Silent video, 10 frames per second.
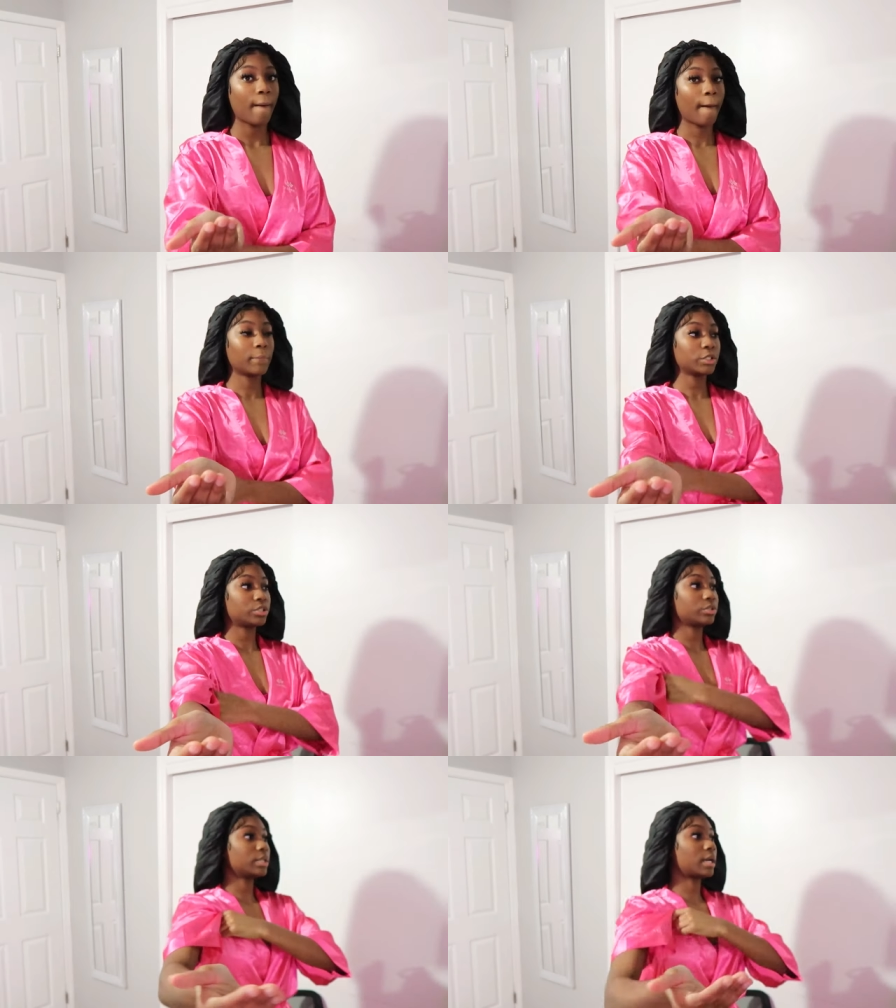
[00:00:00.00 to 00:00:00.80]
I'm gonna
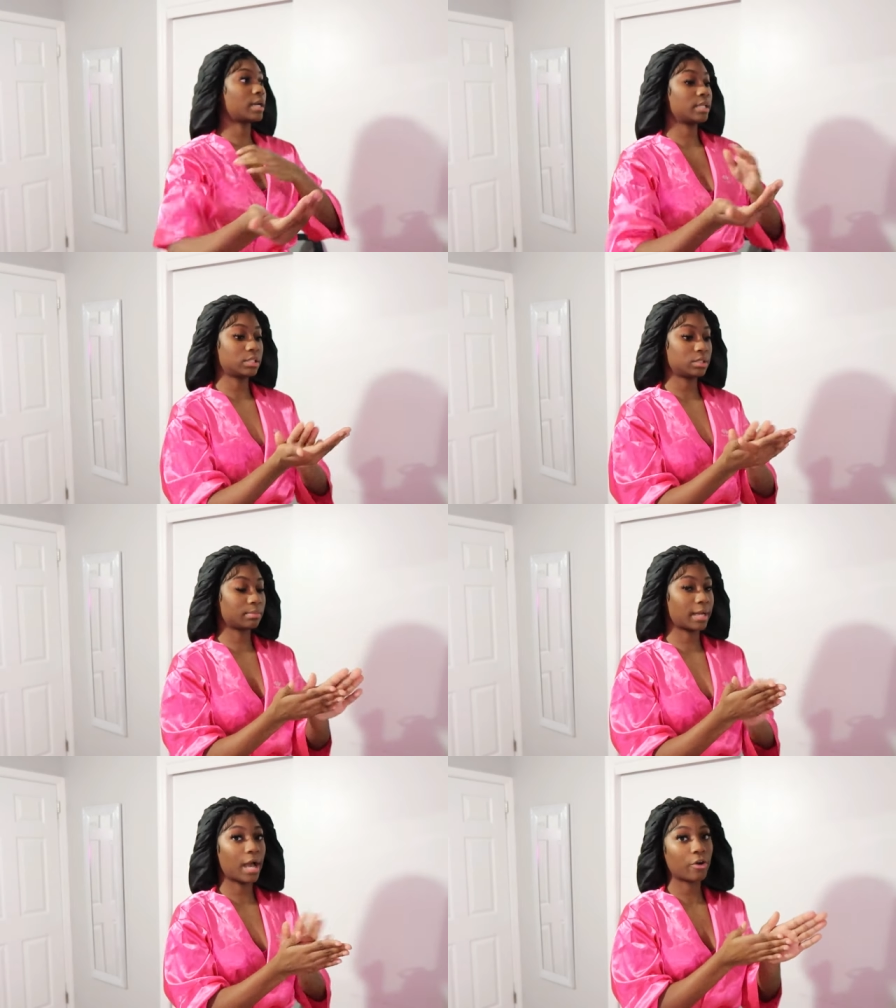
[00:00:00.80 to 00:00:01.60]
show you guys
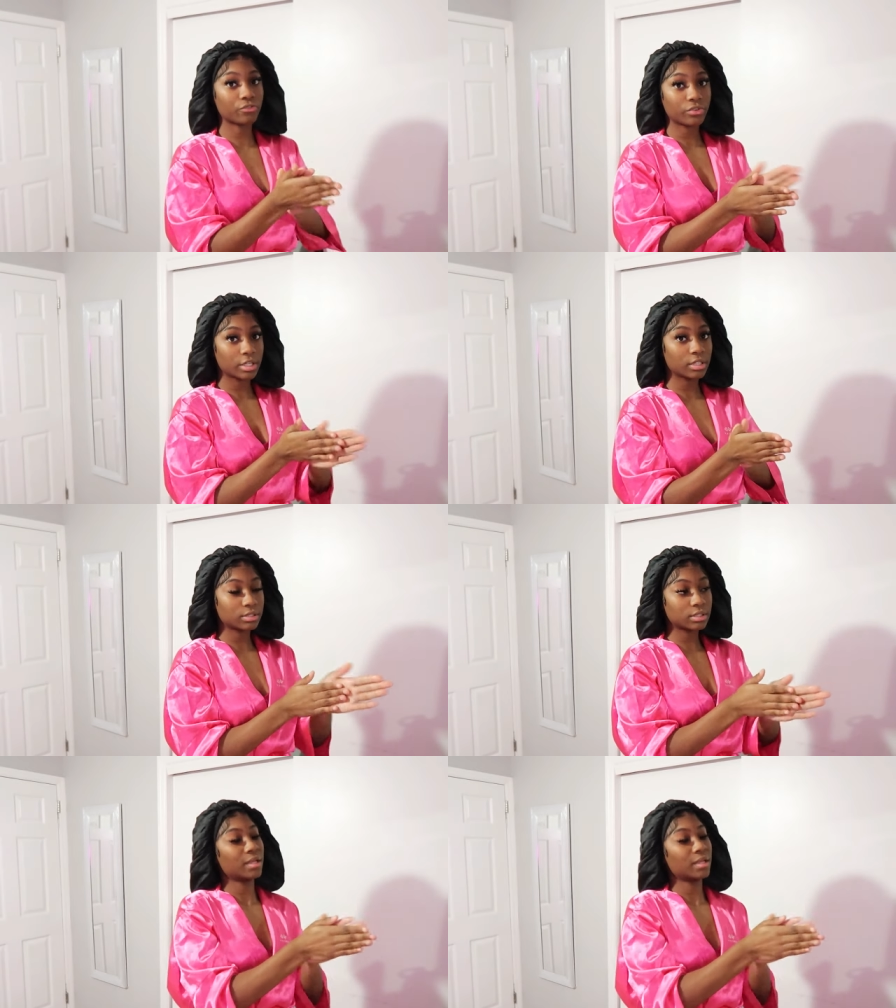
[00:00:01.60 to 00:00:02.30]
my outfit.